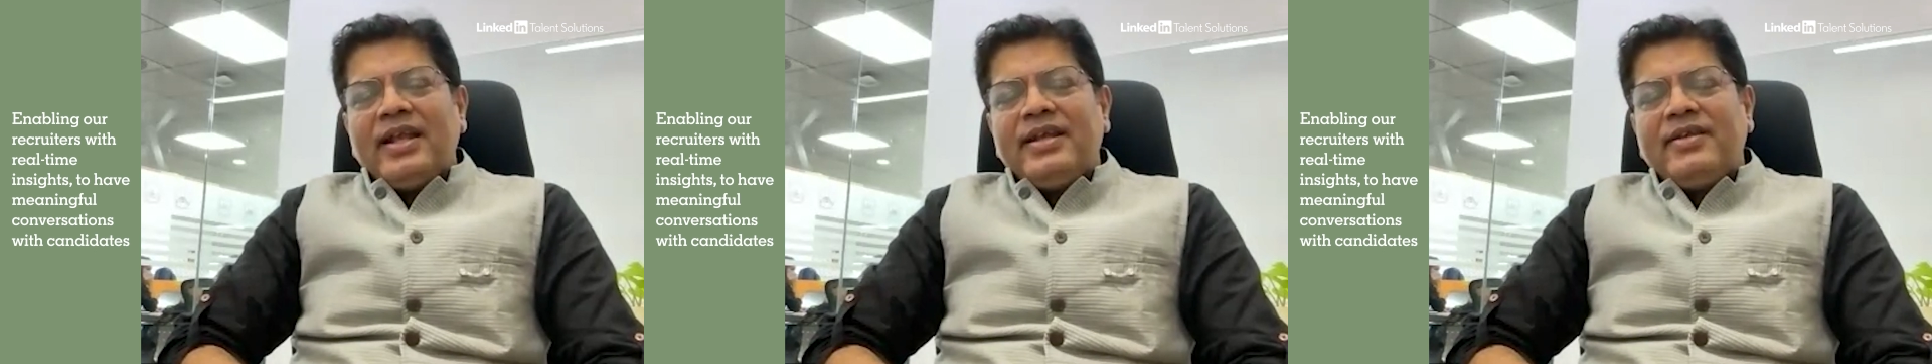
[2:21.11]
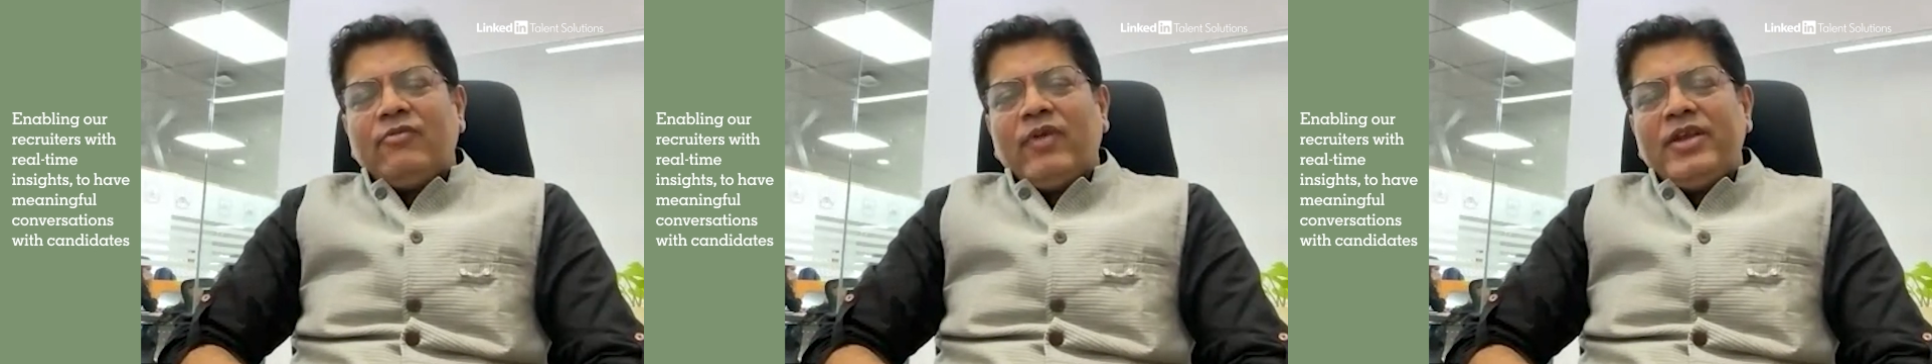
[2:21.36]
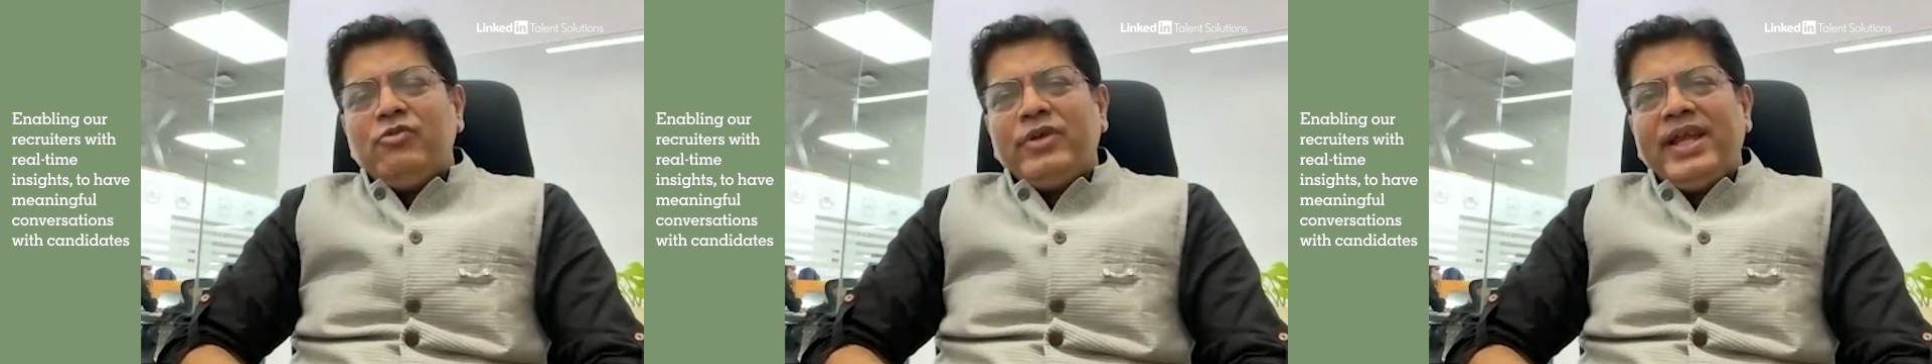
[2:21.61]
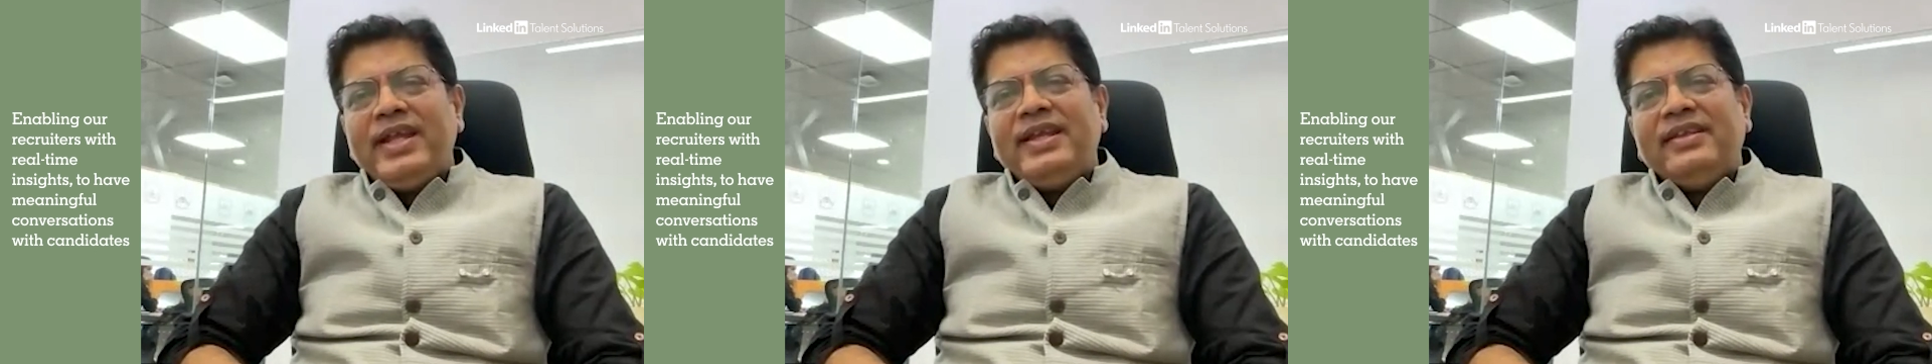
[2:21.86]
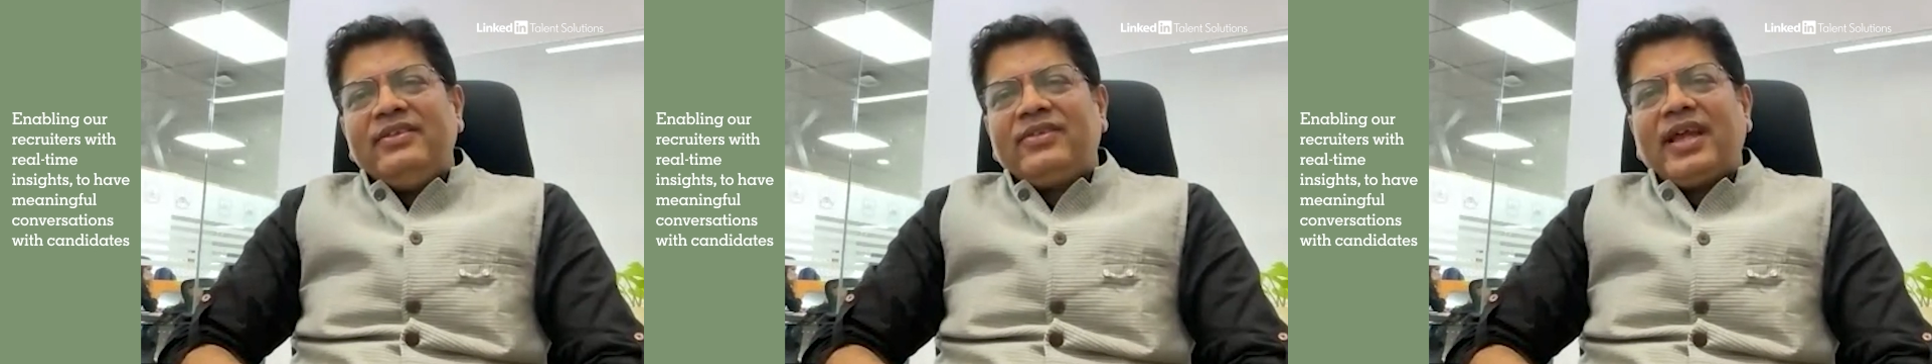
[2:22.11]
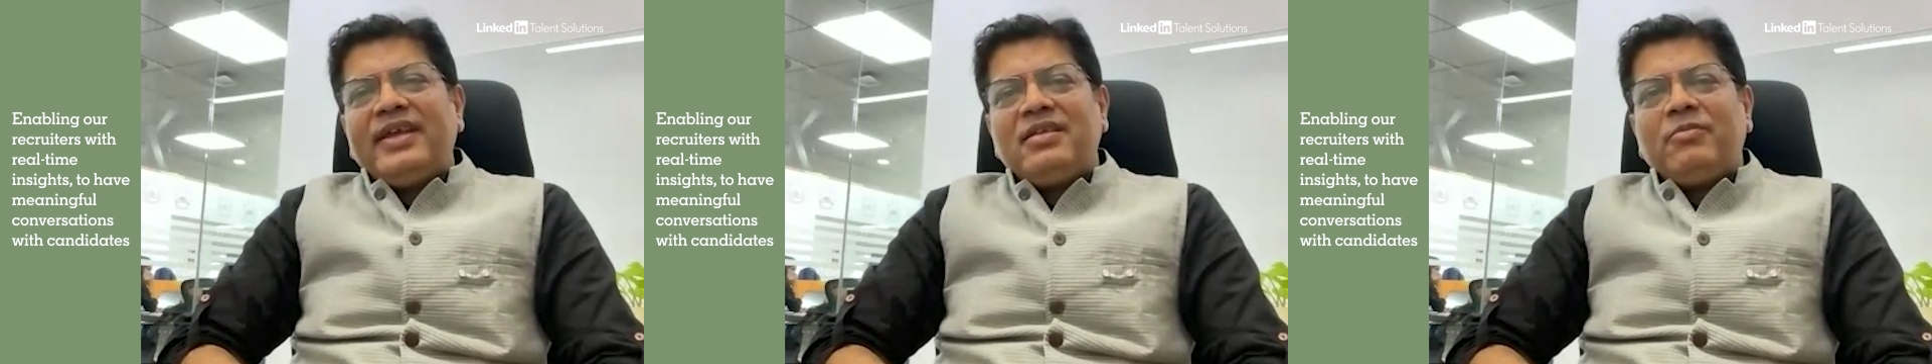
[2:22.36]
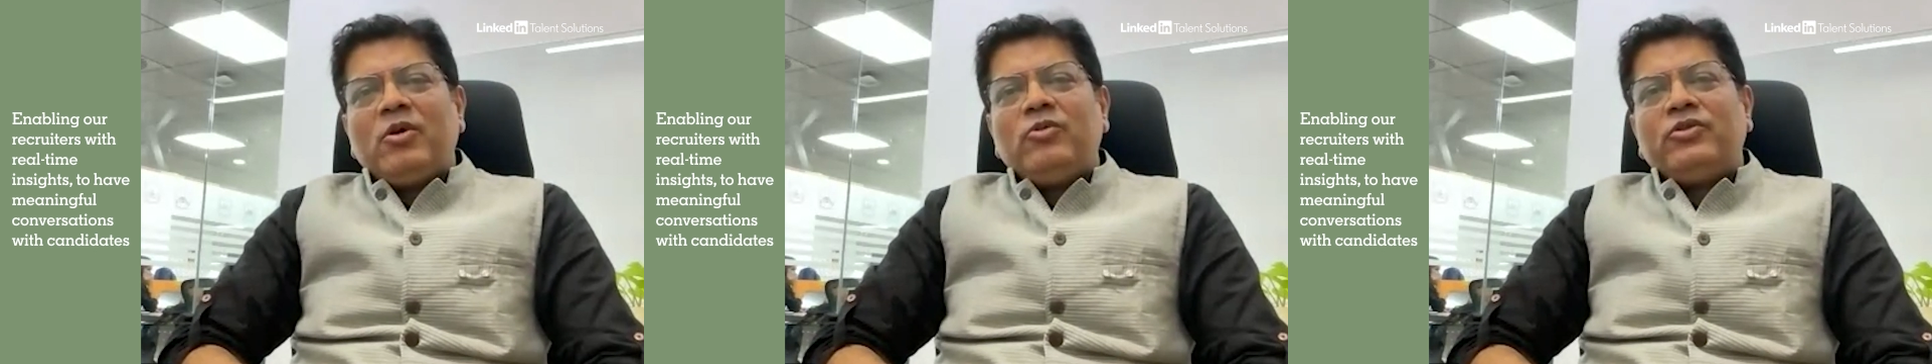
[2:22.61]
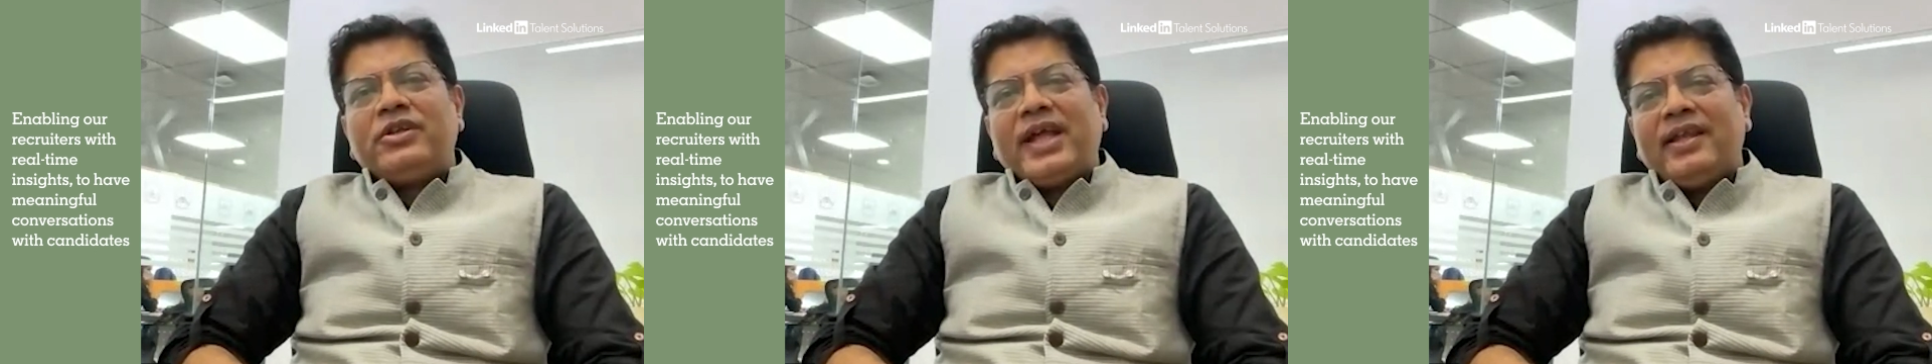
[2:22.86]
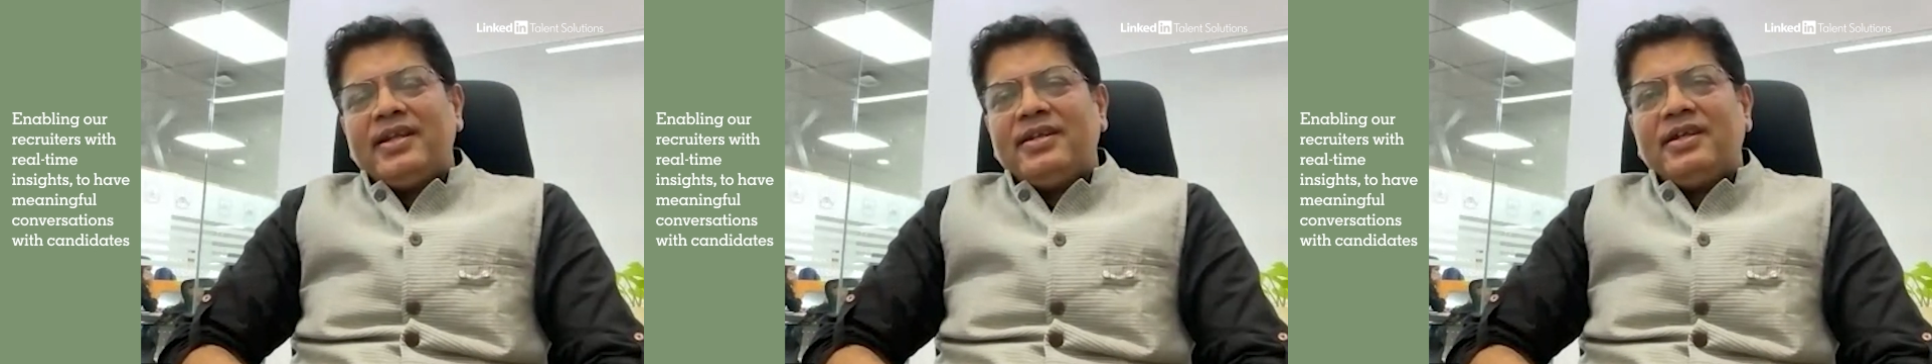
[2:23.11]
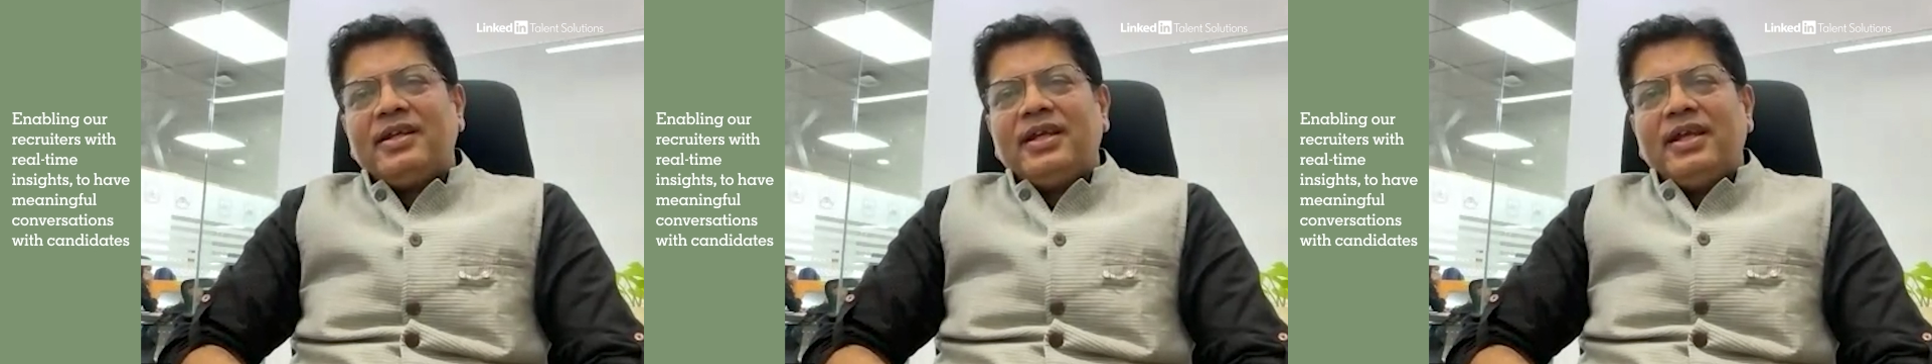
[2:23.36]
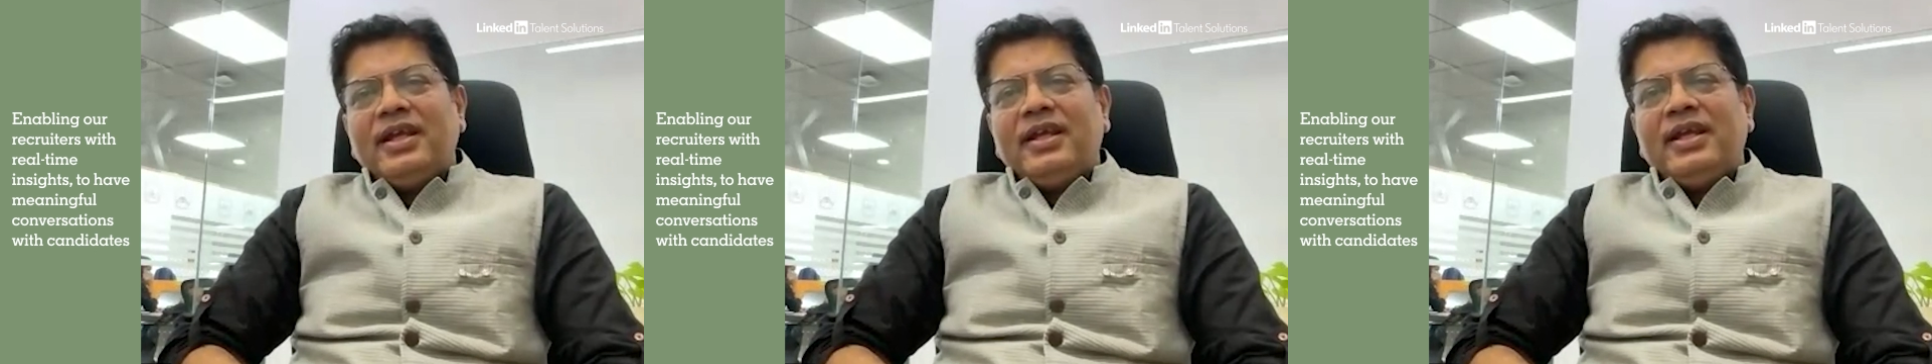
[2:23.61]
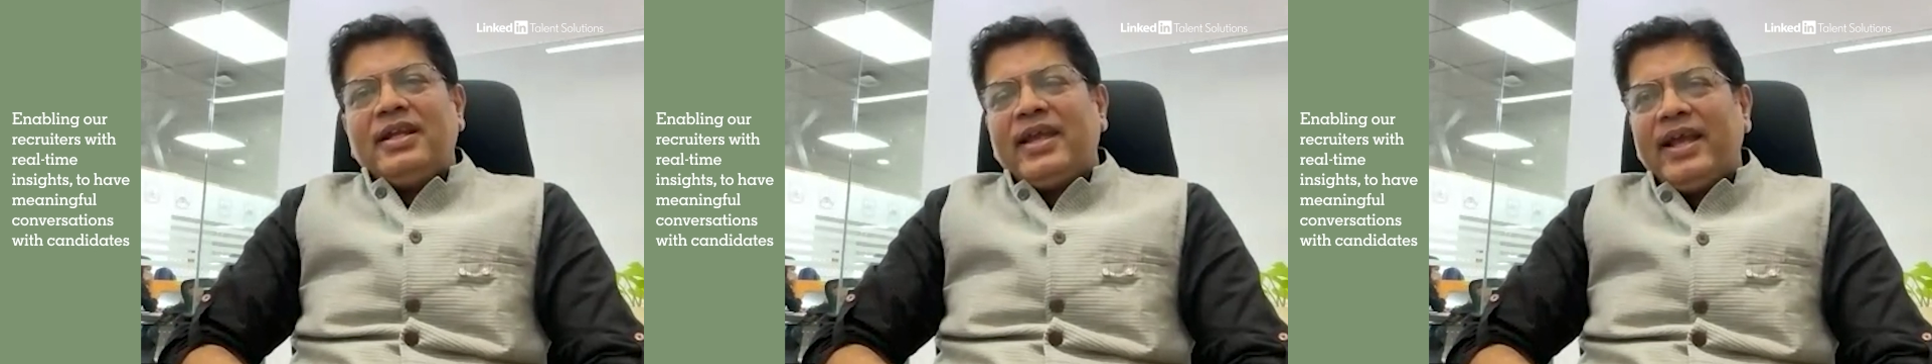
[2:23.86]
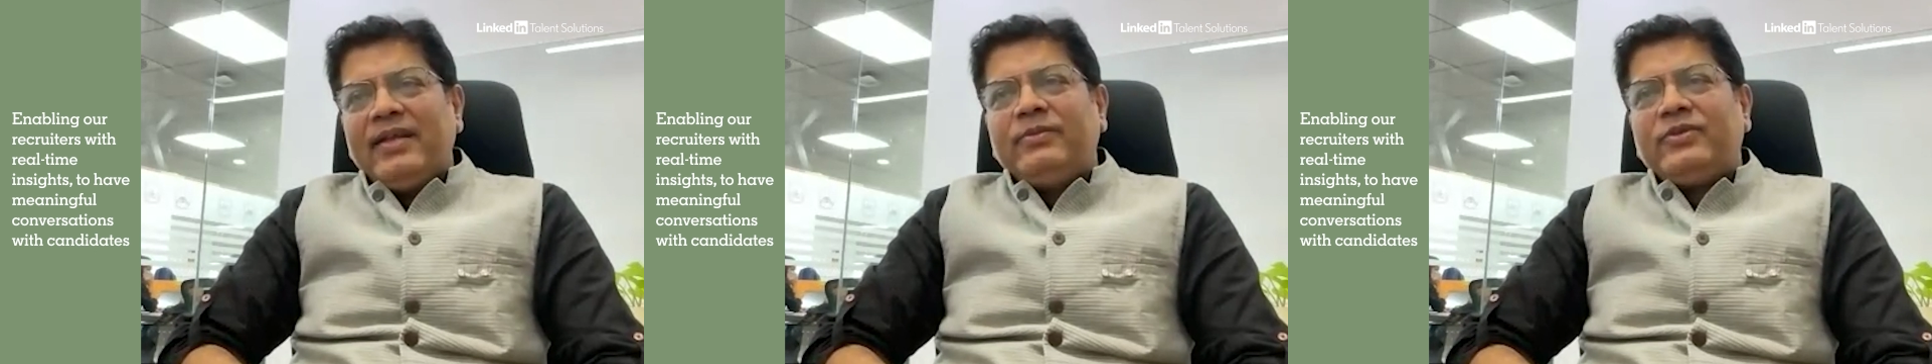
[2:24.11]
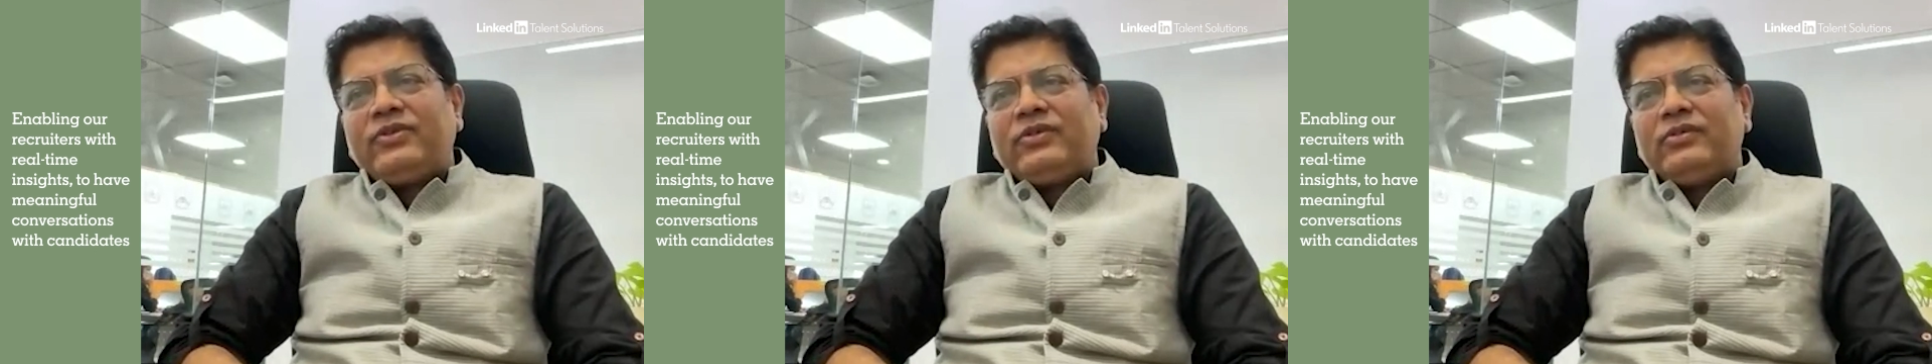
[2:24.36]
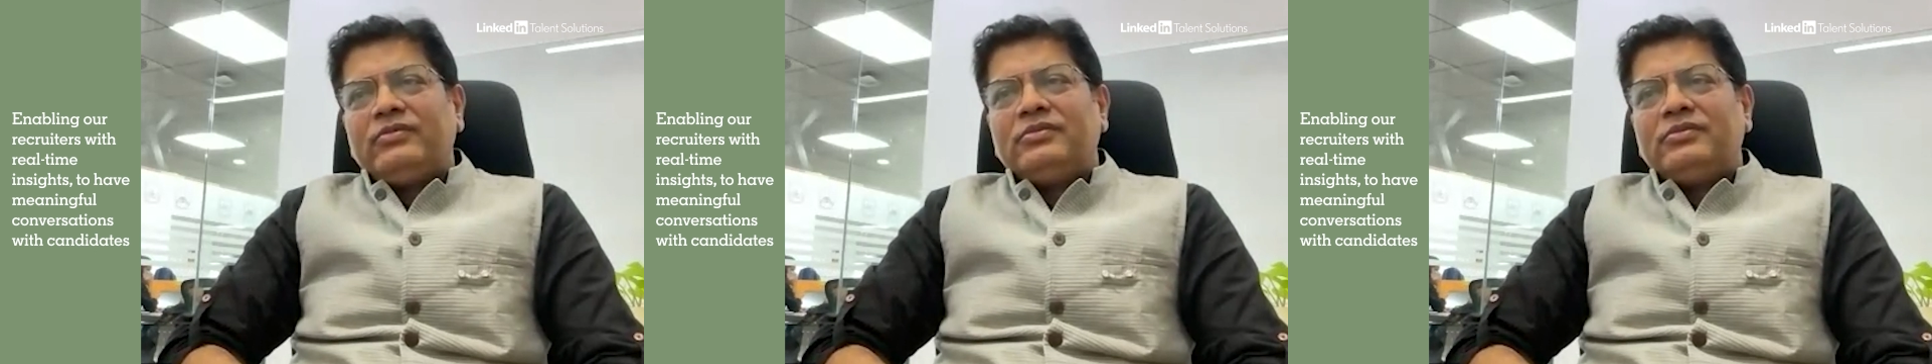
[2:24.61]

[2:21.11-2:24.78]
And when you gain insight about the talent, it helps